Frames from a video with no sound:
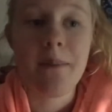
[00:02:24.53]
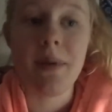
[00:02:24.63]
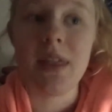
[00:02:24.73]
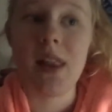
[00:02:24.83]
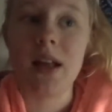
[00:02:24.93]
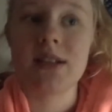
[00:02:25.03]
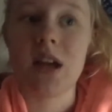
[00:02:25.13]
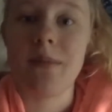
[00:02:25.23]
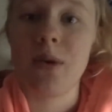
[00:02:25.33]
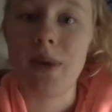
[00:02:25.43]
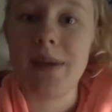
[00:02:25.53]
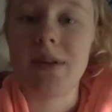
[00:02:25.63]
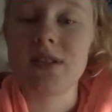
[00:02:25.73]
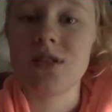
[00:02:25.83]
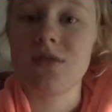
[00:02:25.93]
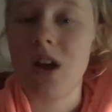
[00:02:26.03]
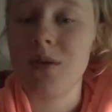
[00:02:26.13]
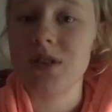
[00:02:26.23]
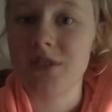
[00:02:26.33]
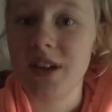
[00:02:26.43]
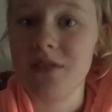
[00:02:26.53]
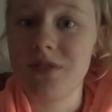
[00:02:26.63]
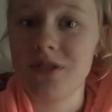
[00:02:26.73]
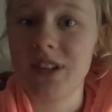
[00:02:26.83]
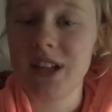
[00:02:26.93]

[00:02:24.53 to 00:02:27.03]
but the last time I weighed myself I was around 50